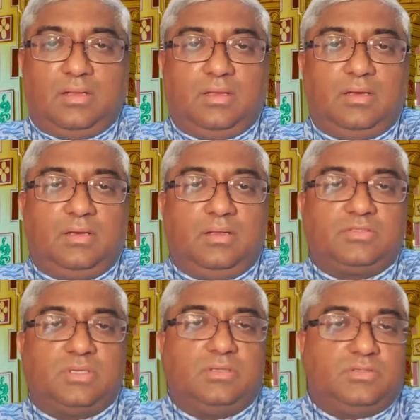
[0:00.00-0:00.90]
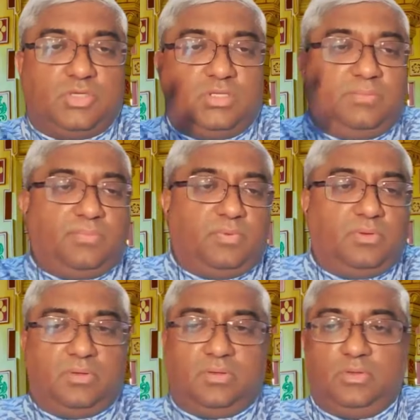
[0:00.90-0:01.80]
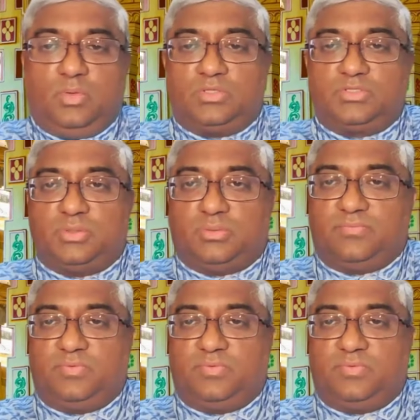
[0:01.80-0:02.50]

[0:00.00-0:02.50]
And Jaydeep, you also,